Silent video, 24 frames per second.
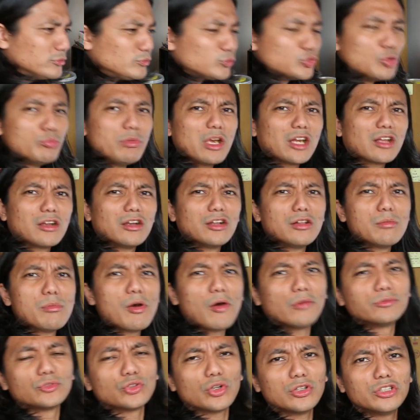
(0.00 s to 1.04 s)
You make a little
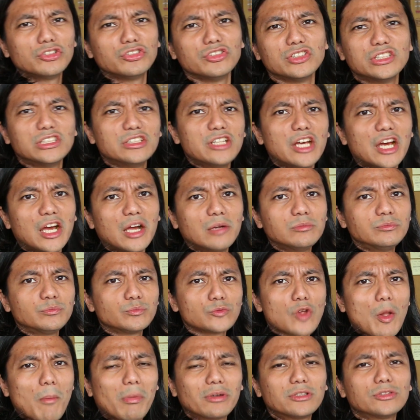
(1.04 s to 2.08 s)
bit of noise here and there,
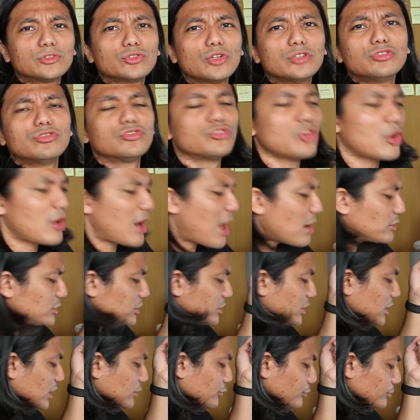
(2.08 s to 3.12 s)
but the noise is not loud
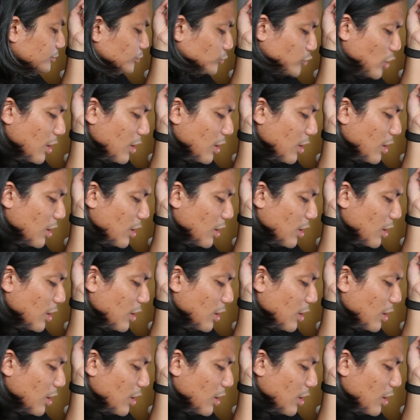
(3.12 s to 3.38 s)
enough.